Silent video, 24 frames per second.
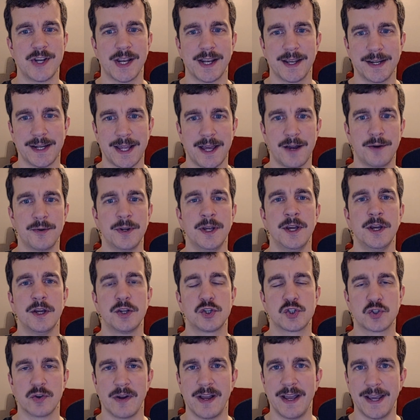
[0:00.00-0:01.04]
Check it out.
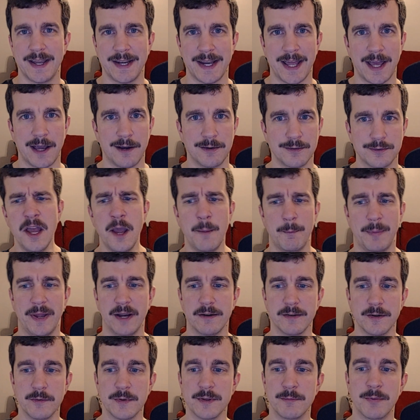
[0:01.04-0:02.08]
Try it out.
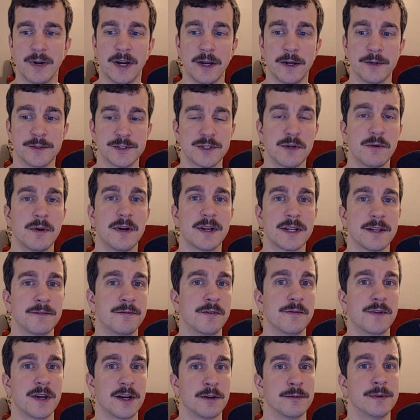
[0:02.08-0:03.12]
Pair it with Bryozoark if
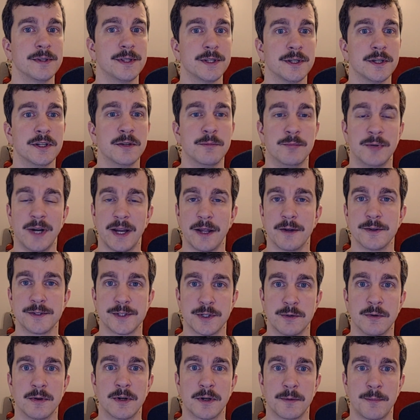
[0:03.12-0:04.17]
you've got a really good
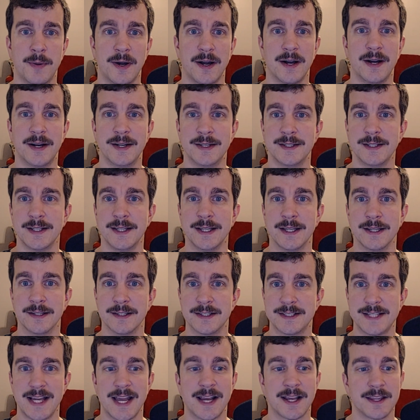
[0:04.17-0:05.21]
Bryozoark pod in
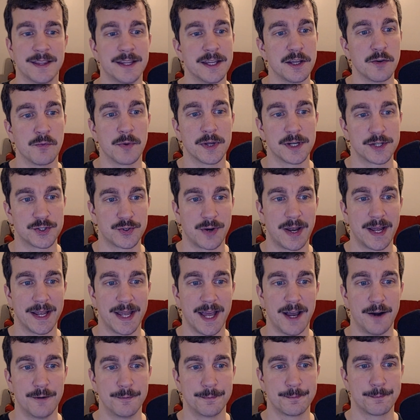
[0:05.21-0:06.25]
a deck that you want to try
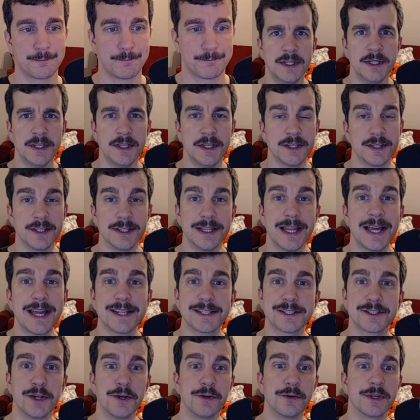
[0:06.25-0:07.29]
out. The
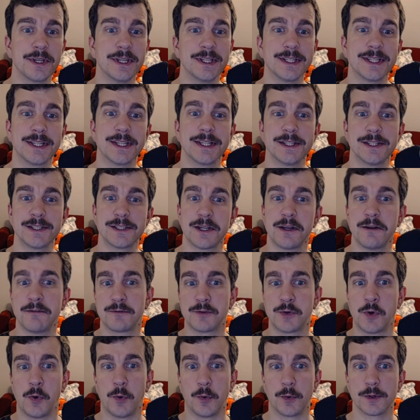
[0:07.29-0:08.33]
last token is, of
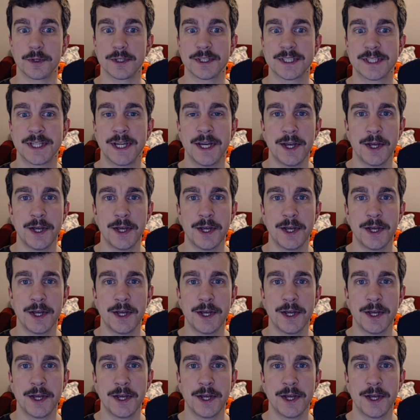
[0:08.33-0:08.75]
course,